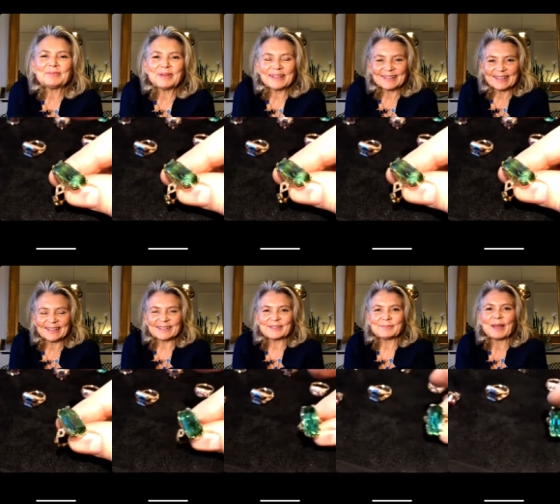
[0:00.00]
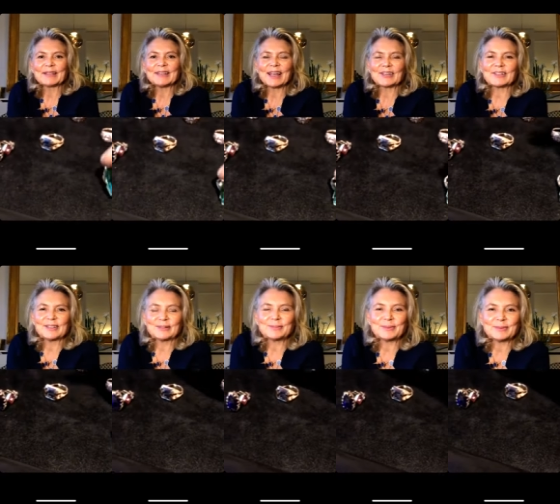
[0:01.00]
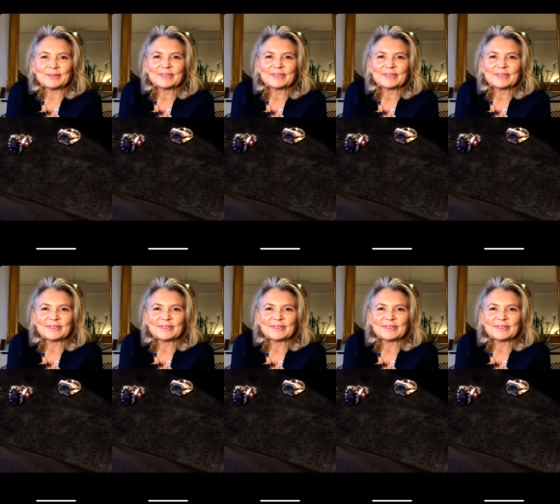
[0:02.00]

Ben, that spectacular opal?